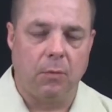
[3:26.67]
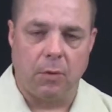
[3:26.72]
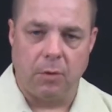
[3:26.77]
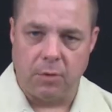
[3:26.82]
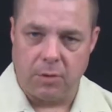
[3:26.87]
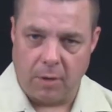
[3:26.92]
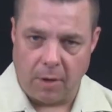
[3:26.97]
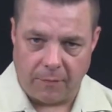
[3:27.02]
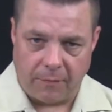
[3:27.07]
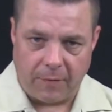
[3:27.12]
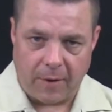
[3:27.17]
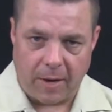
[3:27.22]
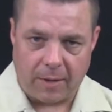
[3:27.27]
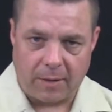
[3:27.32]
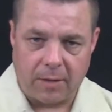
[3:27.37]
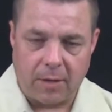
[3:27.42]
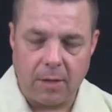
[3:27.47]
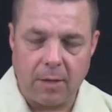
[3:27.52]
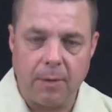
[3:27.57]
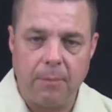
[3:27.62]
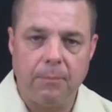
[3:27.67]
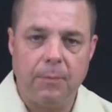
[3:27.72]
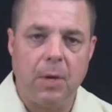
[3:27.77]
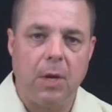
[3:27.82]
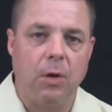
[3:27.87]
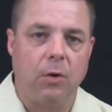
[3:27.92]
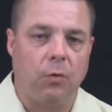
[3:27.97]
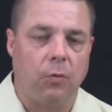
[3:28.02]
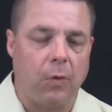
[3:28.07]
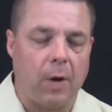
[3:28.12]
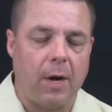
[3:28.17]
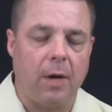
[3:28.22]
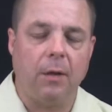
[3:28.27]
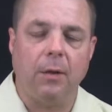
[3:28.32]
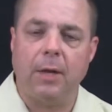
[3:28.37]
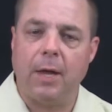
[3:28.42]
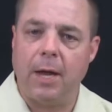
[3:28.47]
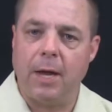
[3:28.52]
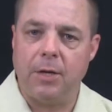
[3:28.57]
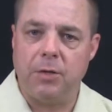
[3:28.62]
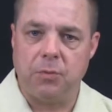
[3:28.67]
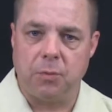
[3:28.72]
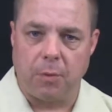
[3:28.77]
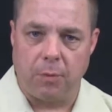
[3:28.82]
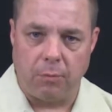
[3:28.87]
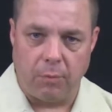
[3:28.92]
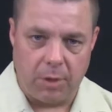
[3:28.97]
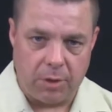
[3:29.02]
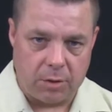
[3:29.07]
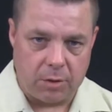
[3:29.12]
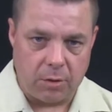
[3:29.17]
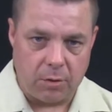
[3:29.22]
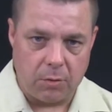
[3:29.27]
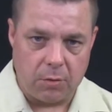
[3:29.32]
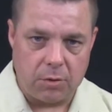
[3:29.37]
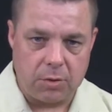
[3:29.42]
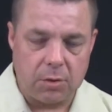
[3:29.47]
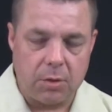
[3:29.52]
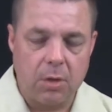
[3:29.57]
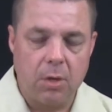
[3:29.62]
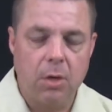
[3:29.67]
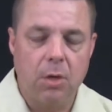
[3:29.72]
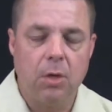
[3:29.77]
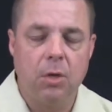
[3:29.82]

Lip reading: were affected, credit lines were reduced.